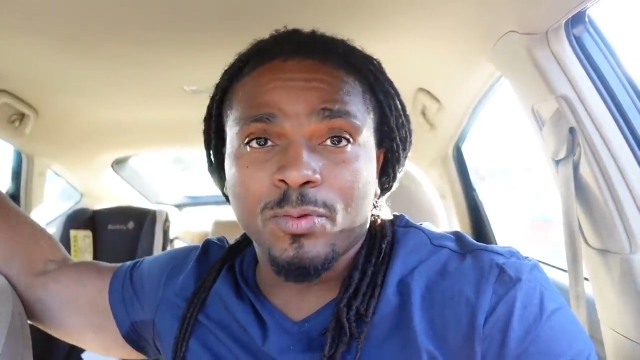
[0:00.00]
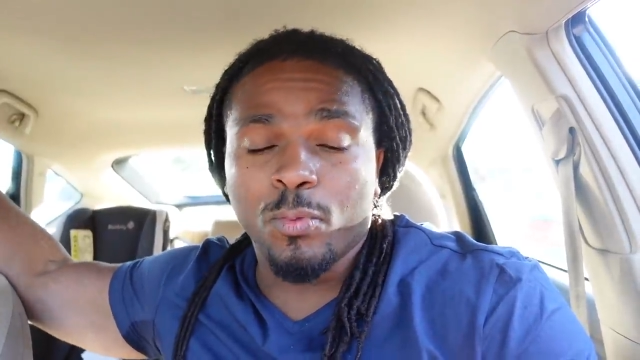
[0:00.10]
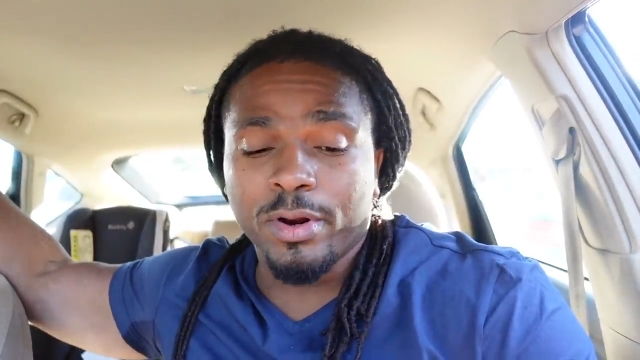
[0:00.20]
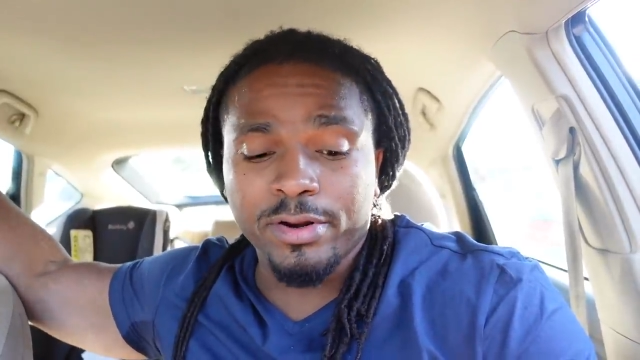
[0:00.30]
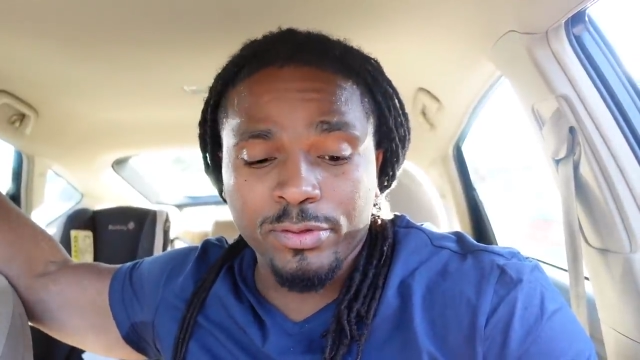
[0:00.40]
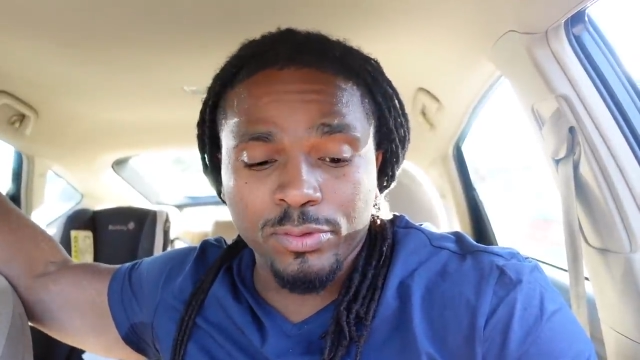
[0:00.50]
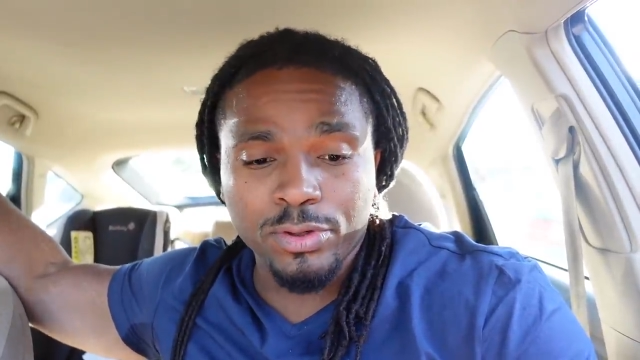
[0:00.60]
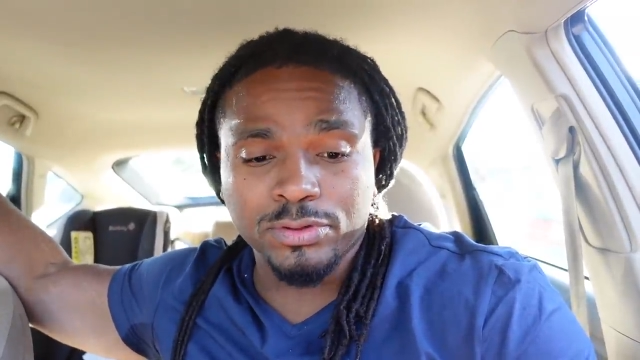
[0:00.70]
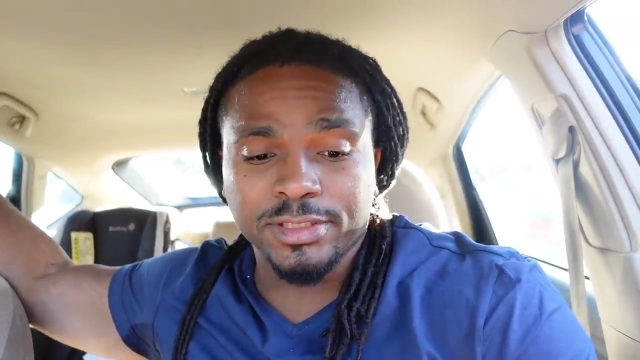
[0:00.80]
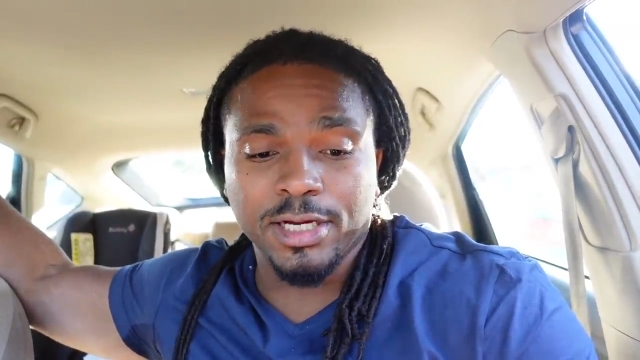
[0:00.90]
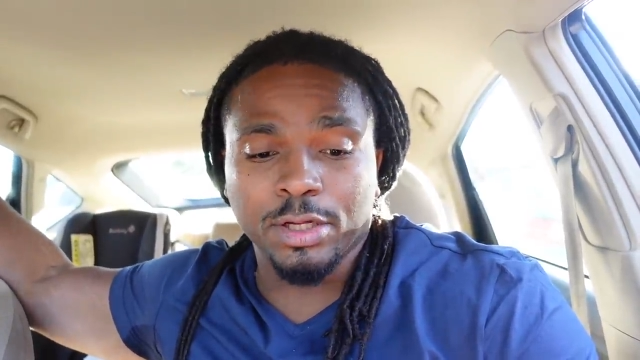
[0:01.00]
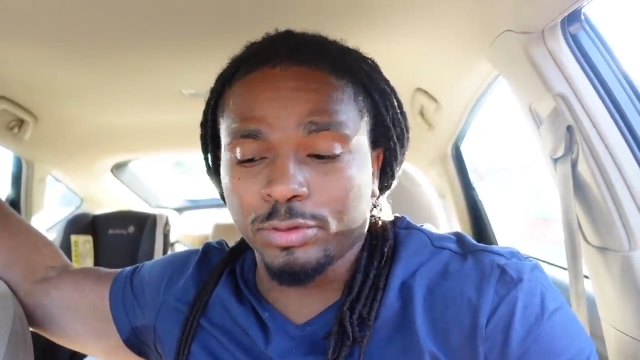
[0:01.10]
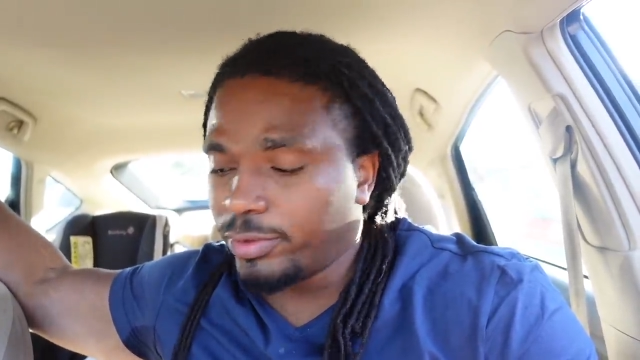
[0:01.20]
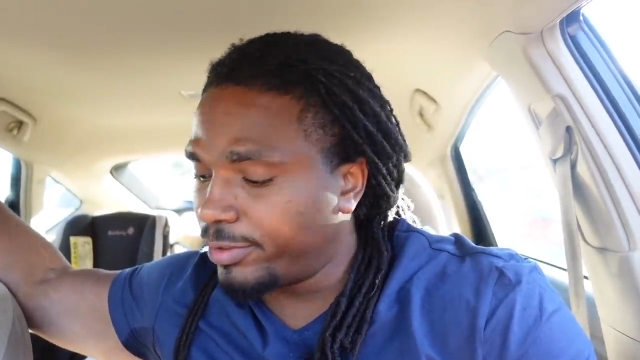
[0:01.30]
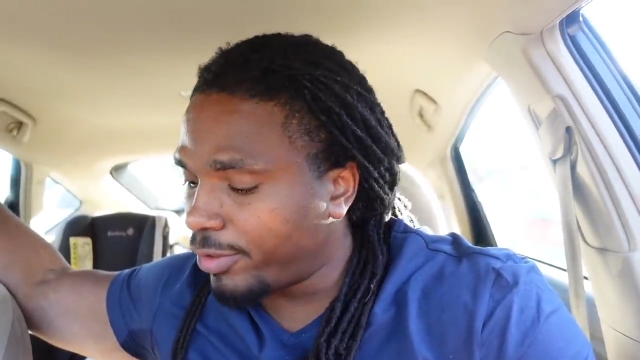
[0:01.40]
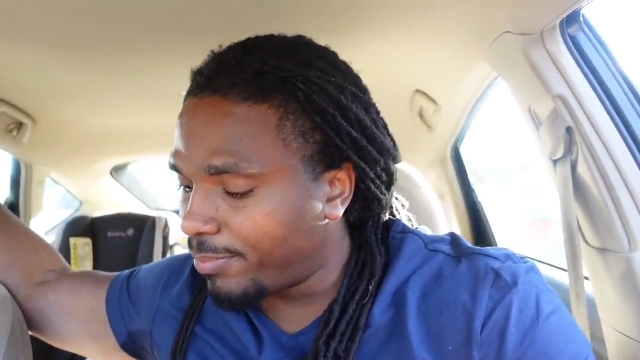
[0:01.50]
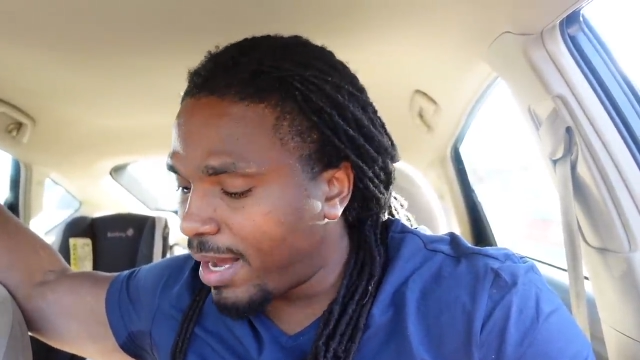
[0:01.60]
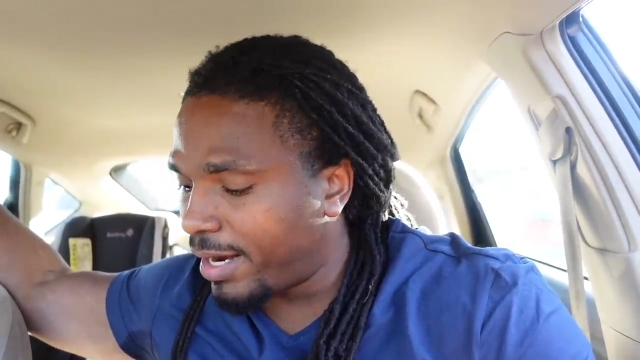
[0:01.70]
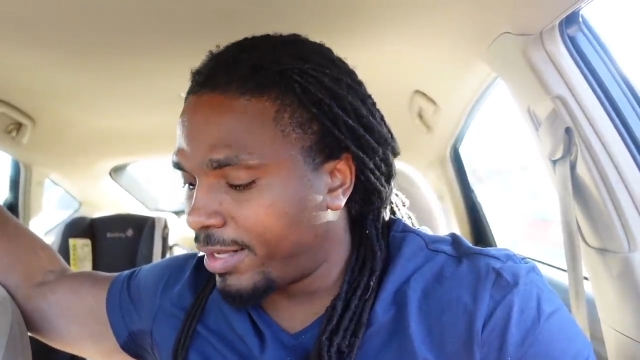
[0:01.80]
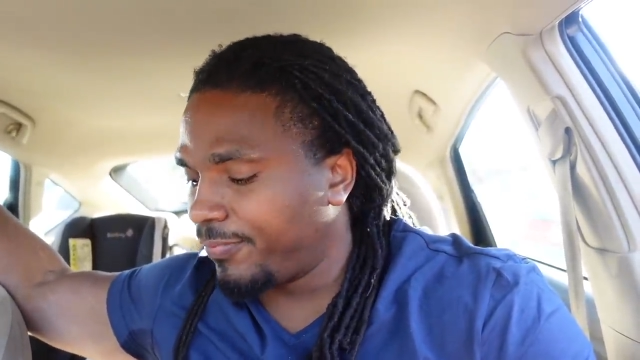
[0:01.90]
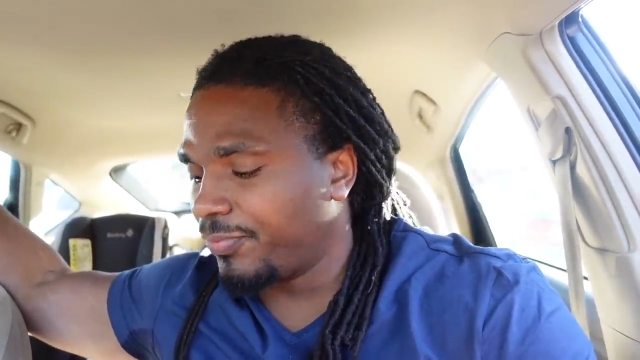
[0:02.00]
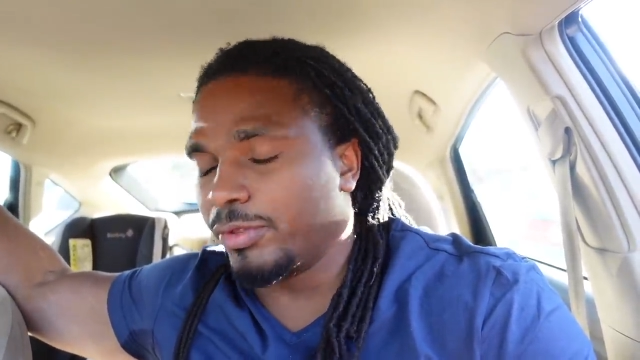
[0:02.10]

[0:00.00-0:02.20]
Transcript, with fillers: What are you losing other than their body